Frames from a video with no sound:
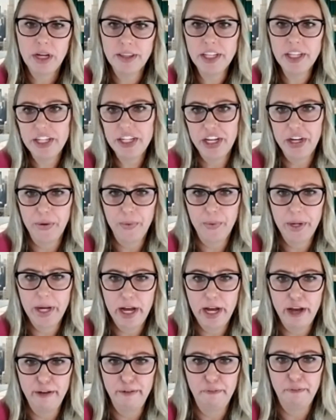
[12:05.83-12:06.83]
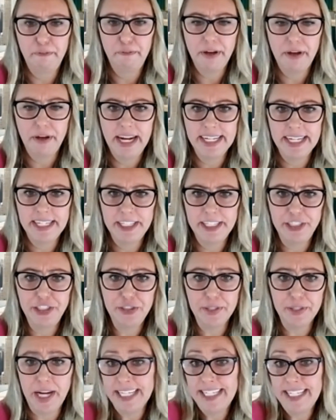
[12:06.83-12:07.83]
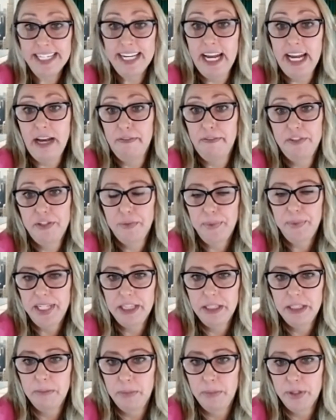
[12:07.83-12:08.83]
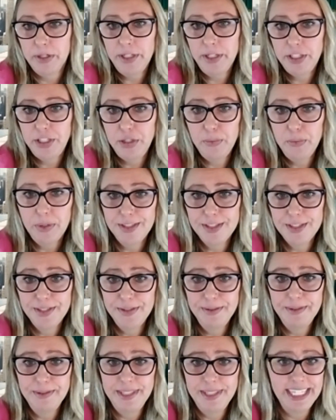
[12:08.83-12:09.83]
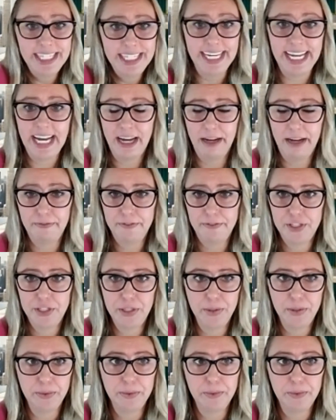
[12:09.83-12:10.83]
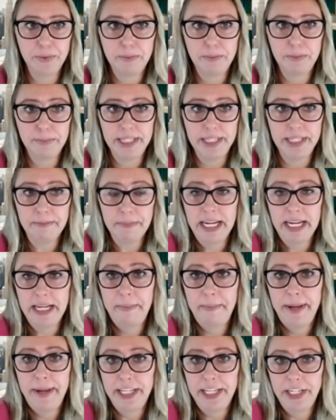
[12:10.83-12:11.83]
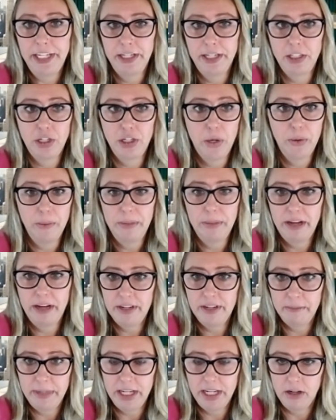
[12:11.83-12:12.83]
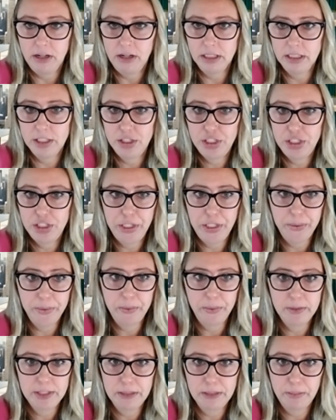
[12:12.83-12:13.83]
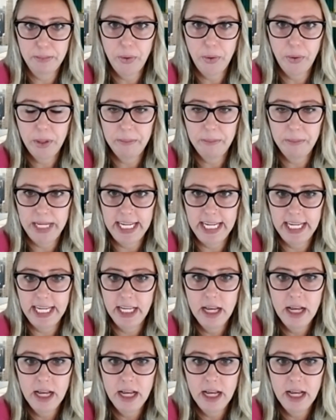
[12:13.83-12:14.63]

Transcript: the note of I didn't have to read the book, you also didn't have to, in my opinion, go above and beyond to support me.